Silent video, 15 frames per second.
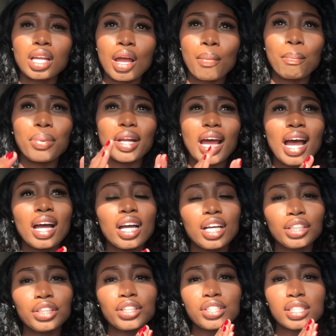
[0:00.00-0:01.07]
but I
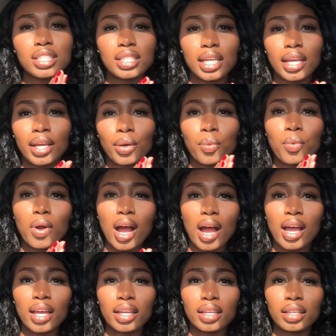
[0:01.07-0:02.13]
understand
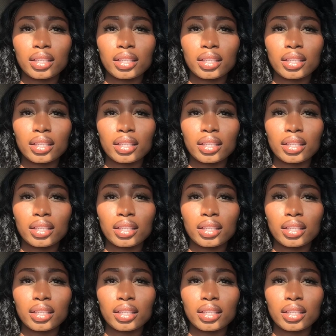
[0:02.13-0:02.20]
why.